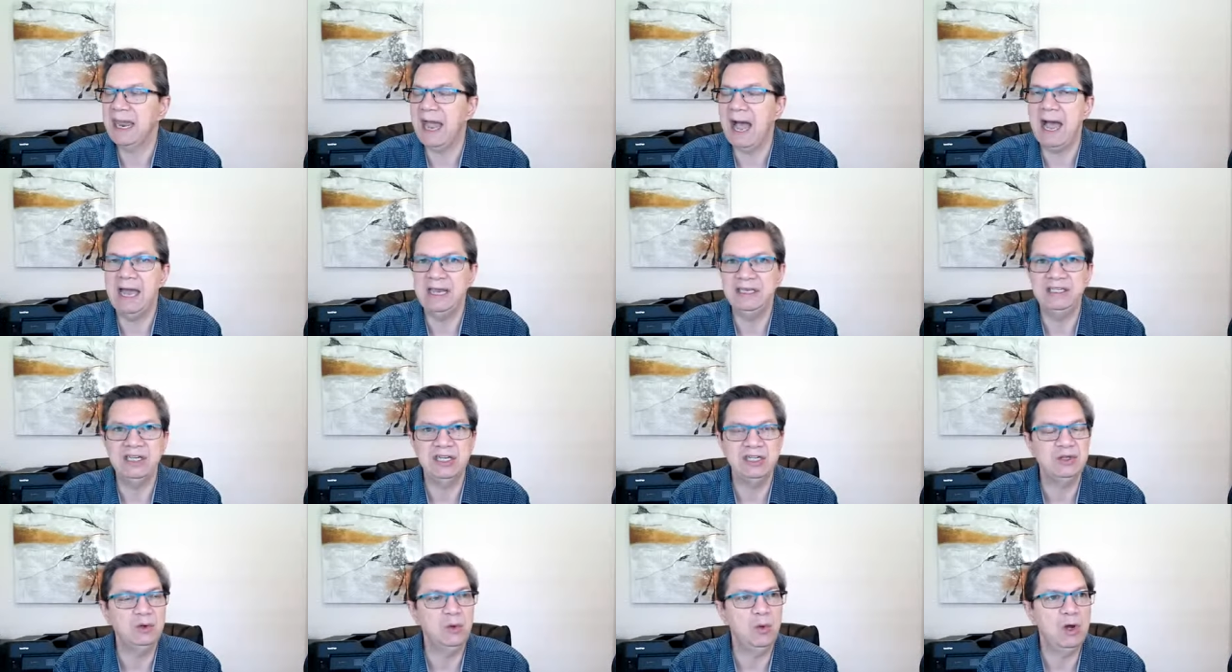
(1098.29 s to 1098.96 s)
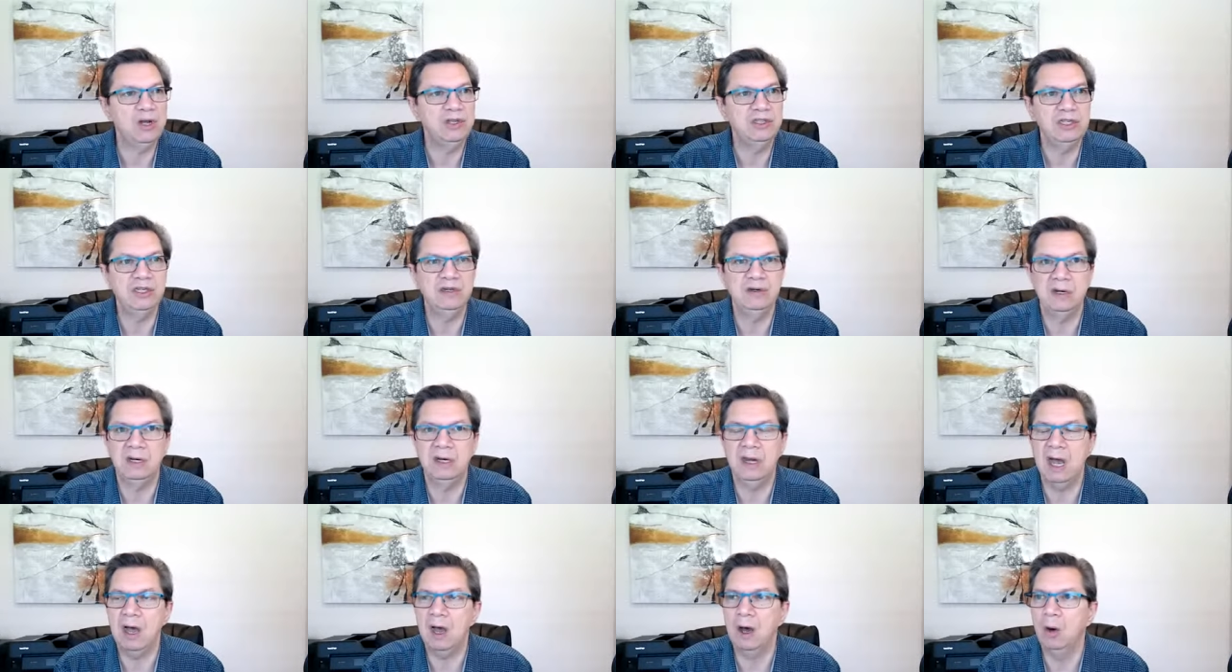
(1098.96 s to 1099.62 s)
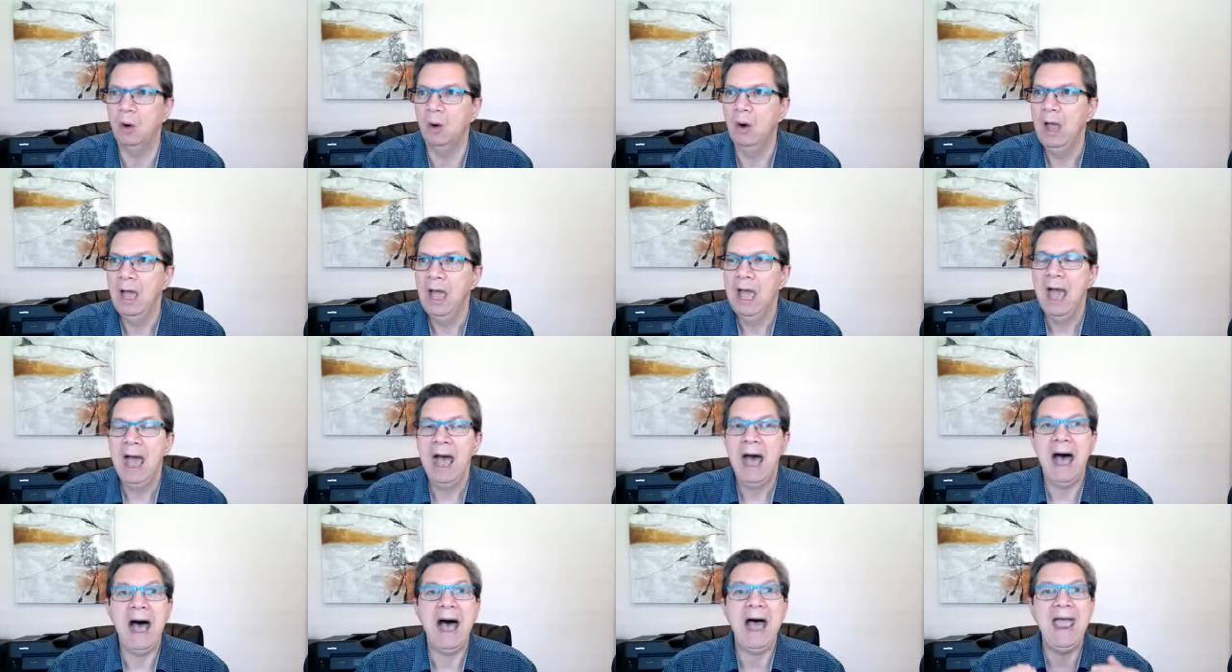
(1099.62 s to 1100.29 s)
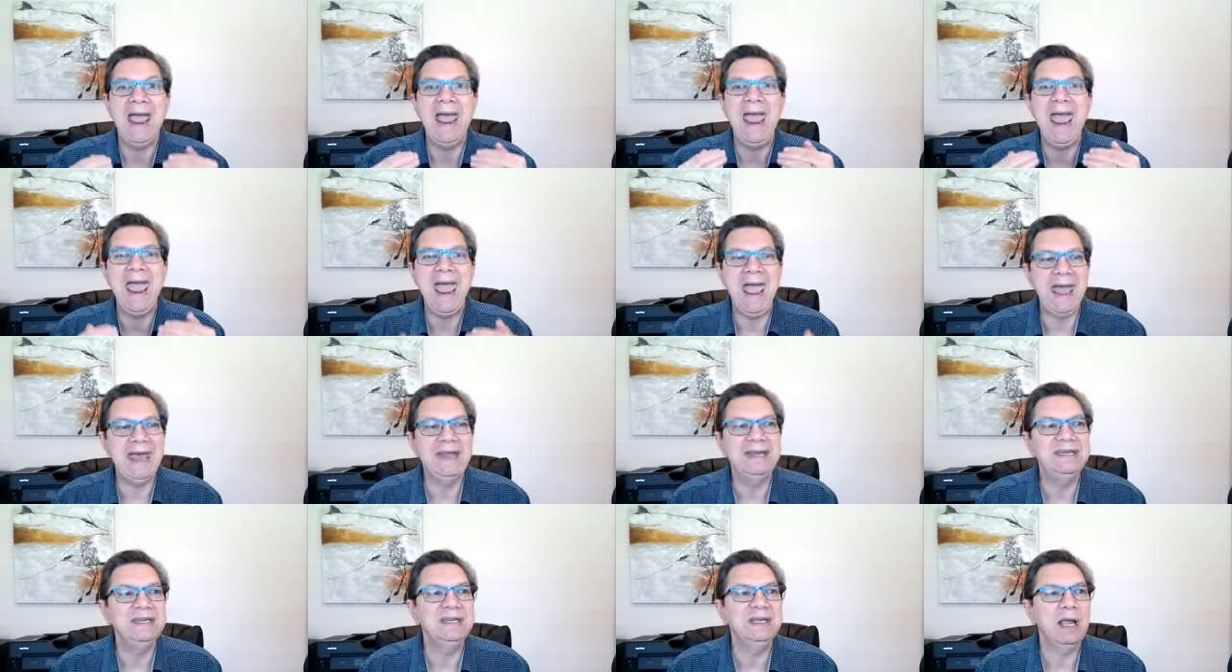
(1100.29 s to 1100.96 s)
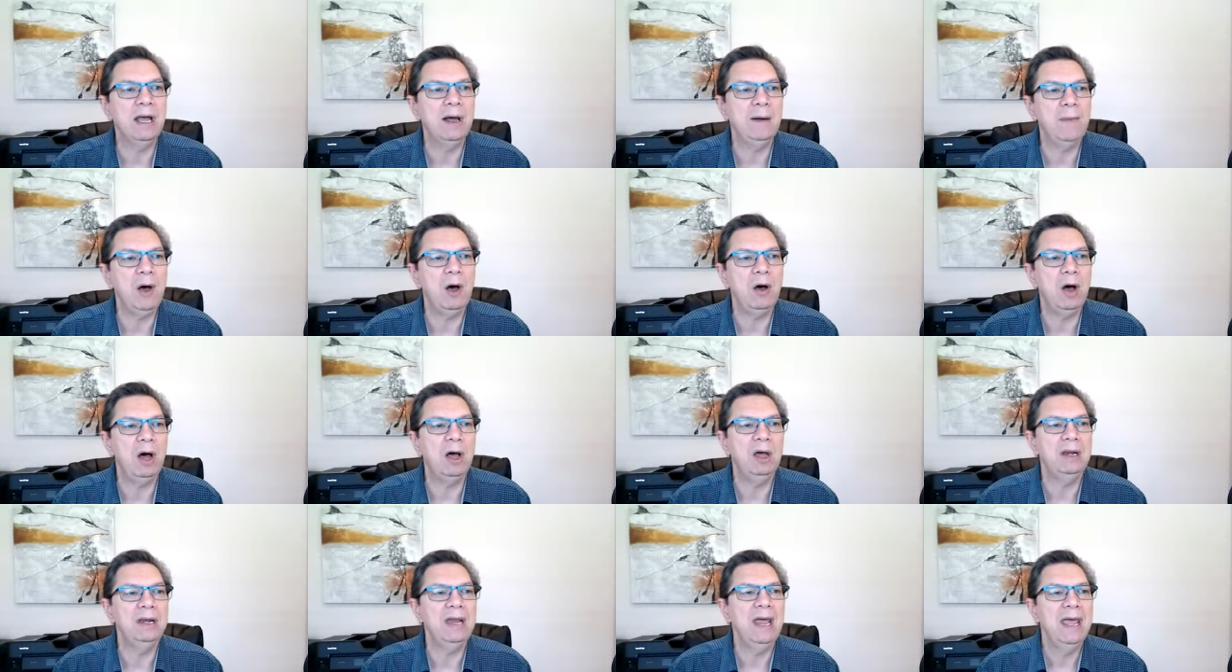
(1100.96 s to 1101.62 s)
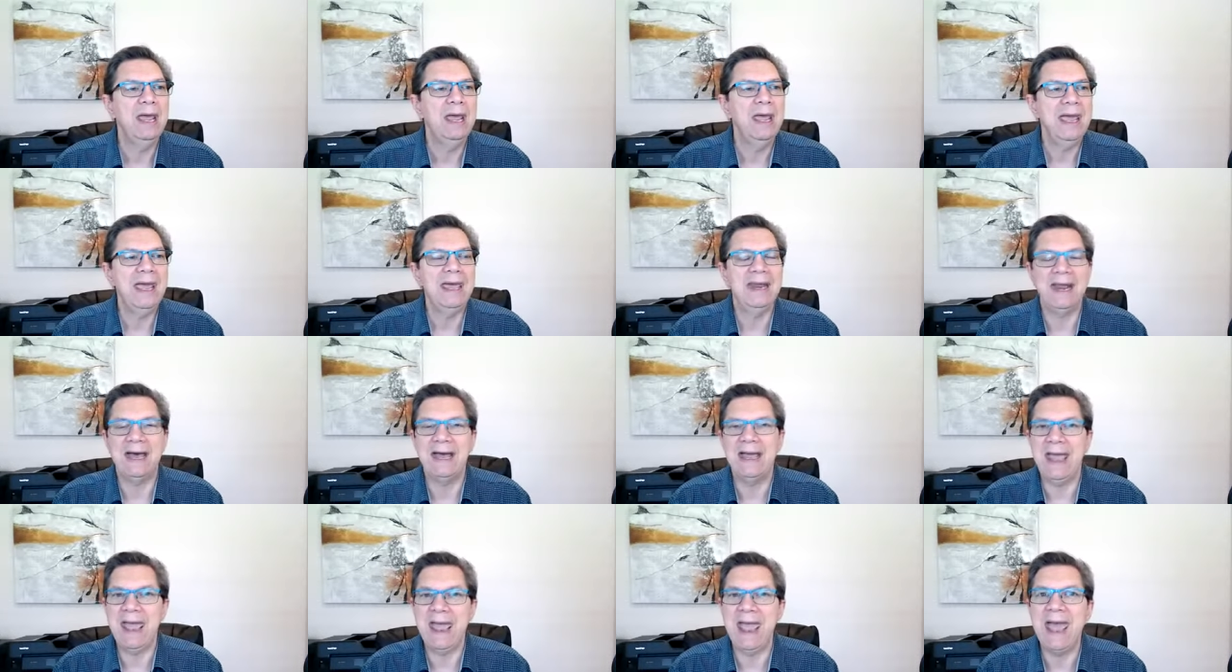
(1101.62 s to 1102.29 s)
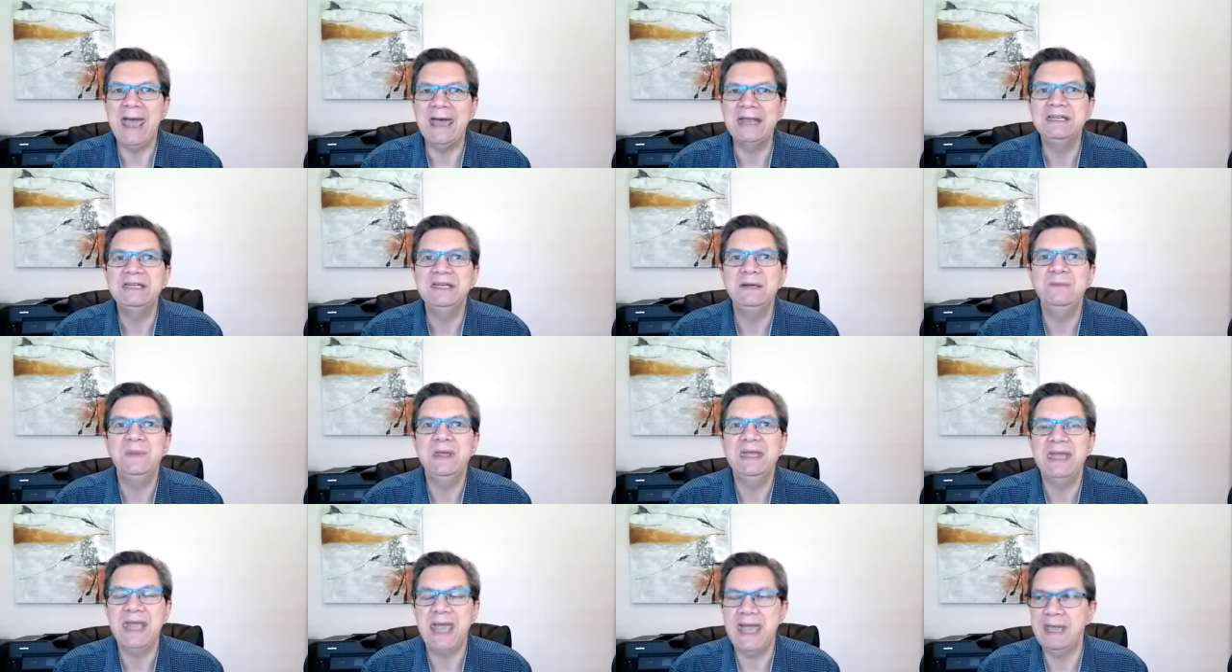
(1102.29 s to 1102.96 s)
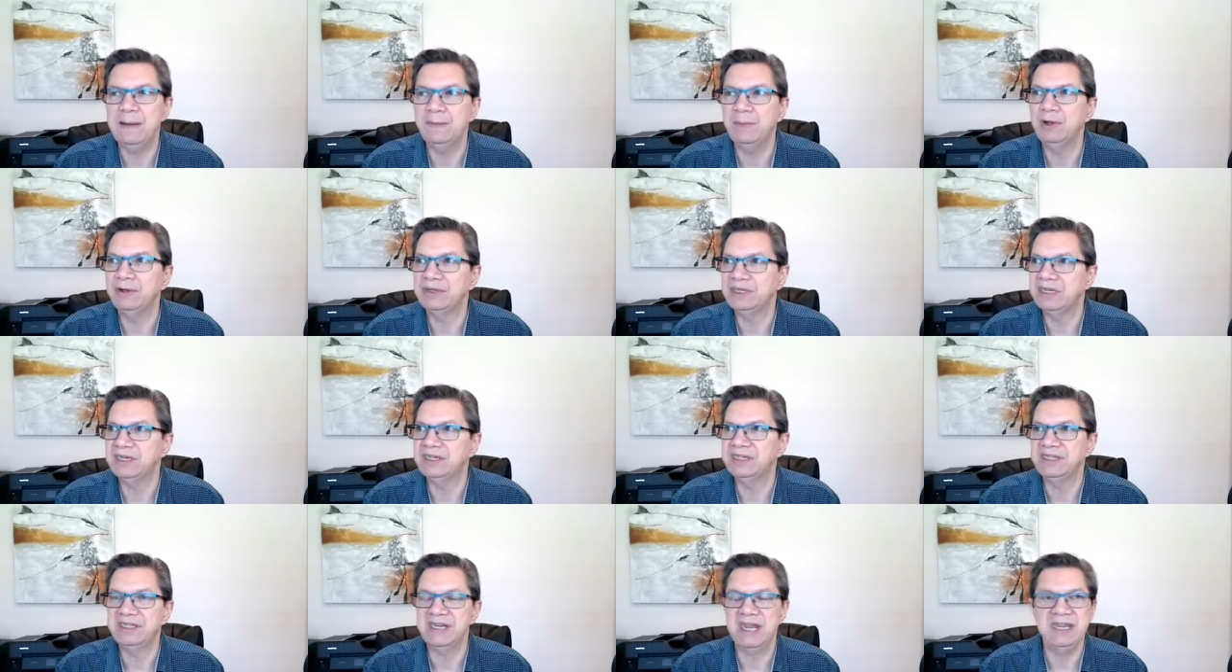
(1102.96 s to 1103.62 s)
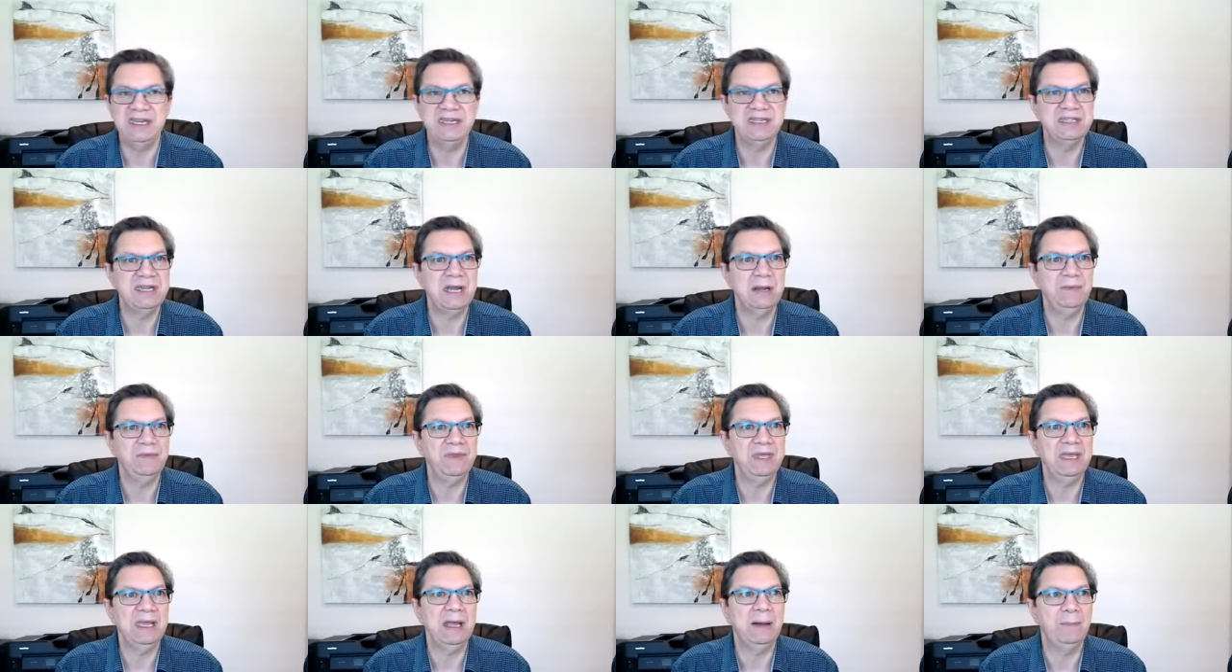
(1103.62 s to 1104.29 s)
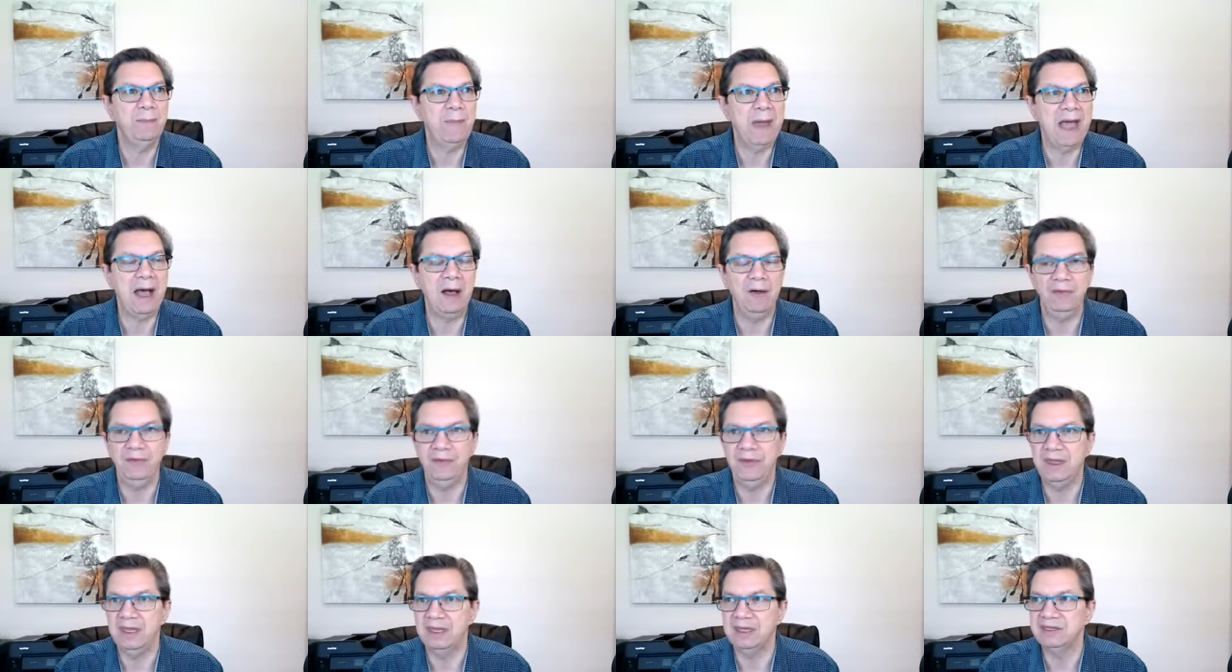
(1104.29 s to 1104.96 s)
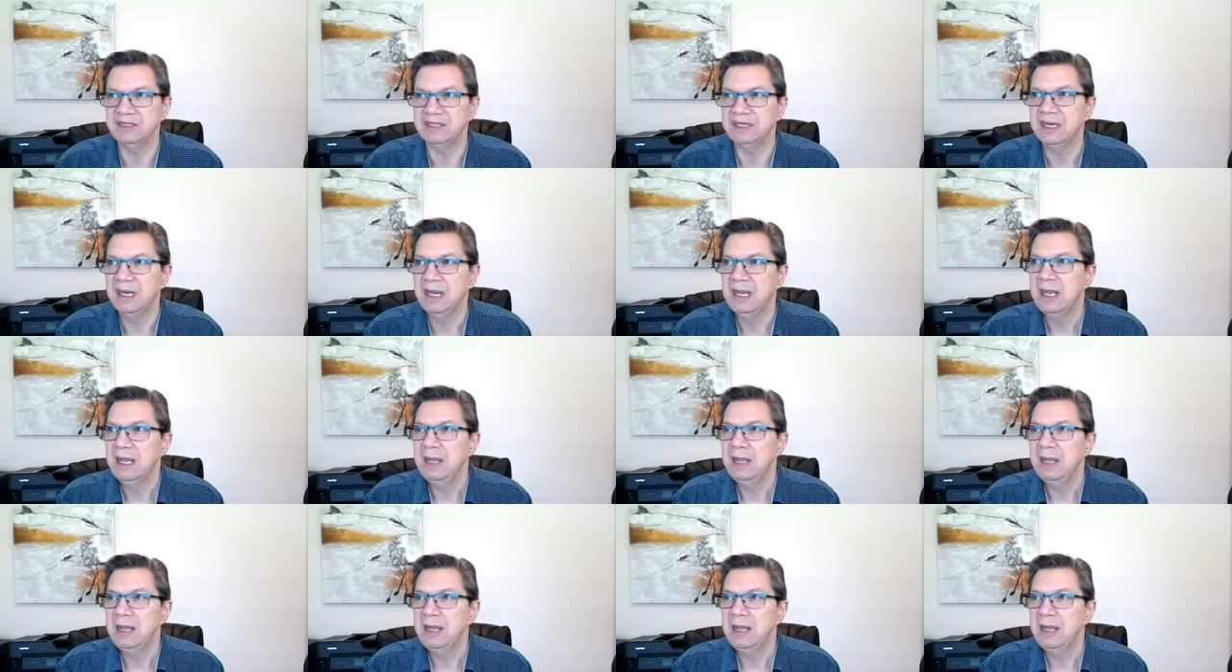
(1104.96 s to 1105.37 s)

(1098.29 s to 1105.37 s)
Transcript: I just want you to know I had to come on and I had to be able to say something about this